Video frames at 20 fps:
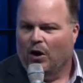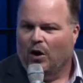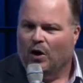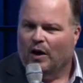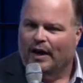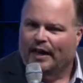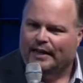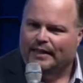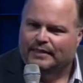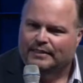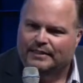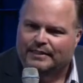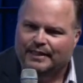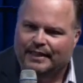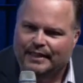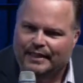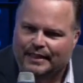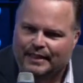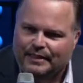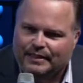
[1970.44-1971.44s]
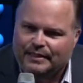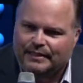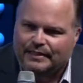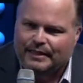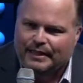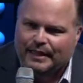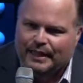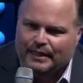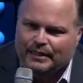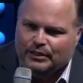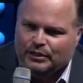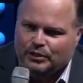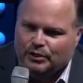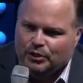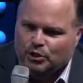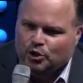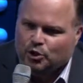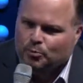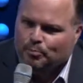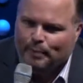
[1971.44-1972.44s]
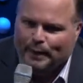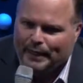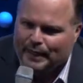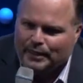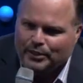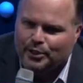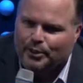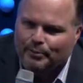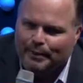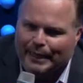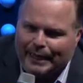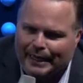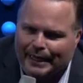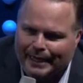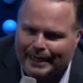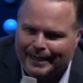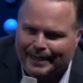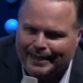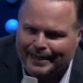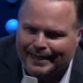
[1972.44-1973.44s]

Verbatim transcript: All I can say is, He's speaking to me